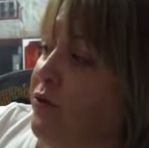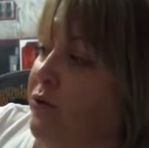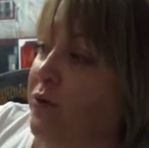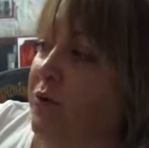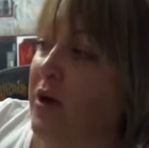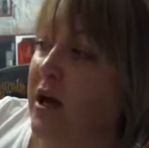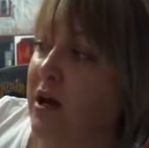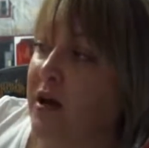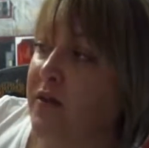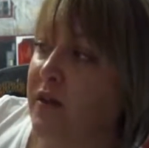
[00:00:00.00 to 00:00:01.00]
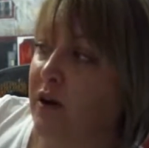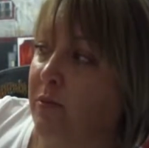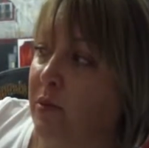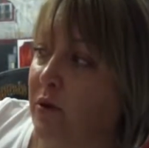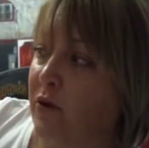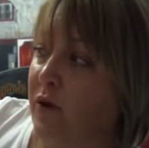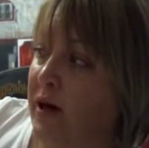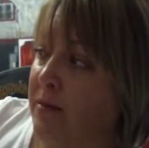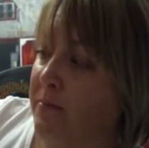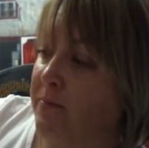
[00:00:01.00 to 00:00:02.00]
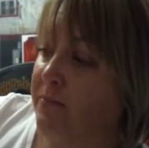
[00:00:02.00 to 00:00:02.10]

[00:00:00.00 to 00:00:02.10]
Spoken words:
through their program.